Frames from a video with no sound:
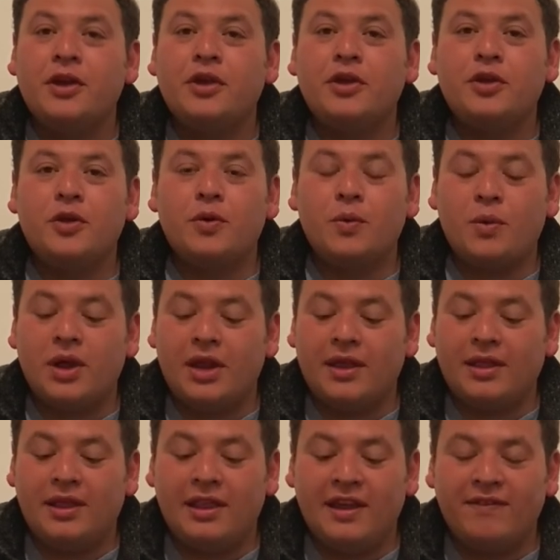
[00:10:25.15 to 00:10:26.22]
You don't wanna
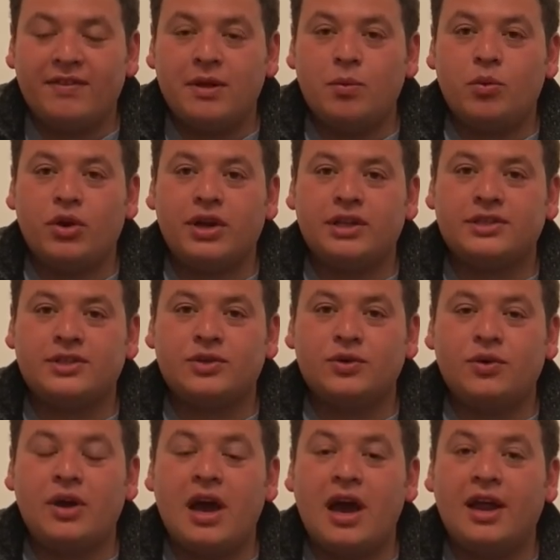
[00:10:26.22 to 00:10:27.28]
leave them where it's too
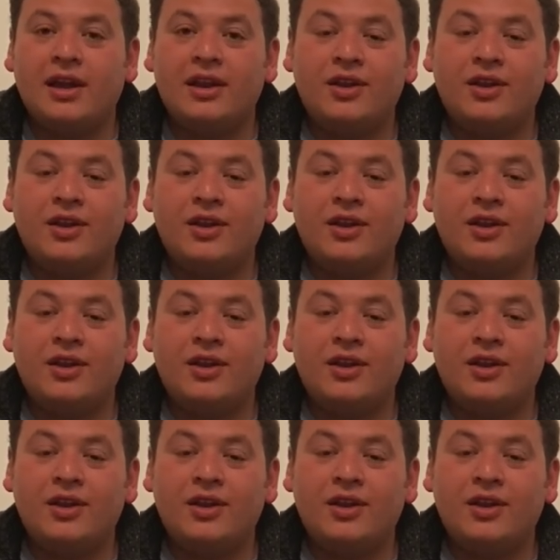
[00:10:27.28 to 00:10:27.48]
hot.